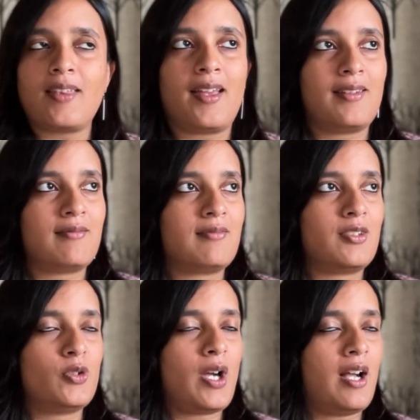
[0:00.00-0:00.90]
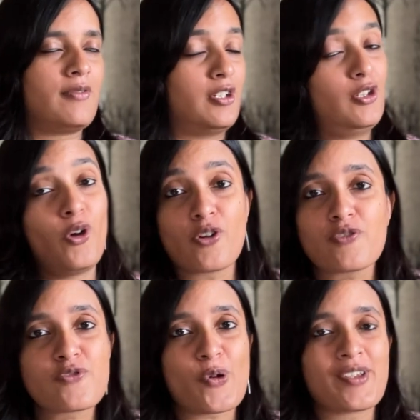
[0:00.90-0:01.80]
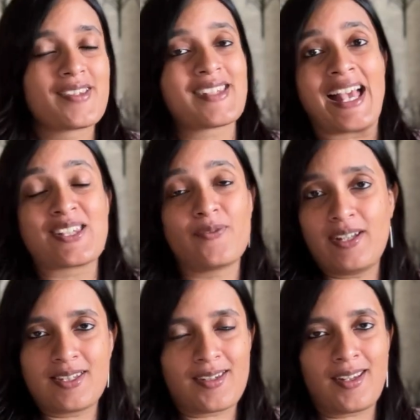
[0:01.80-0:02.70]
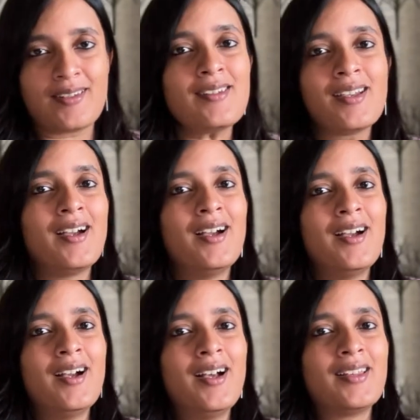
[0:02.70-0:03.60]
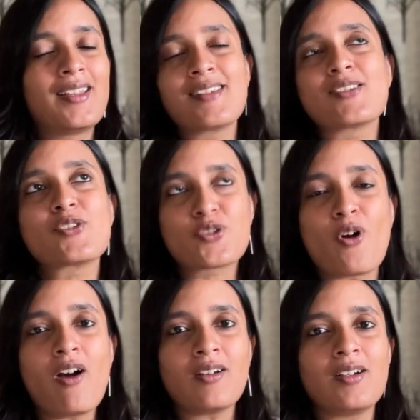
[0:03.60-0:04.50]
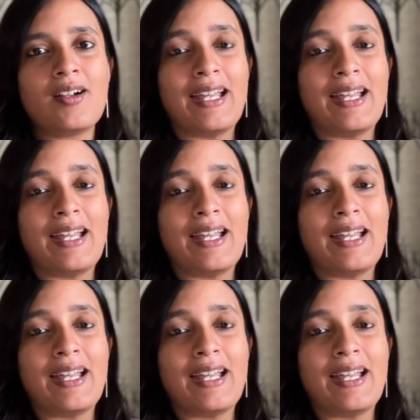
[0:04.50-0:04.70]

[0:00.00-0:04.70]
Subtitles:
then you have a lot of choices as a vegetarian. There is a strong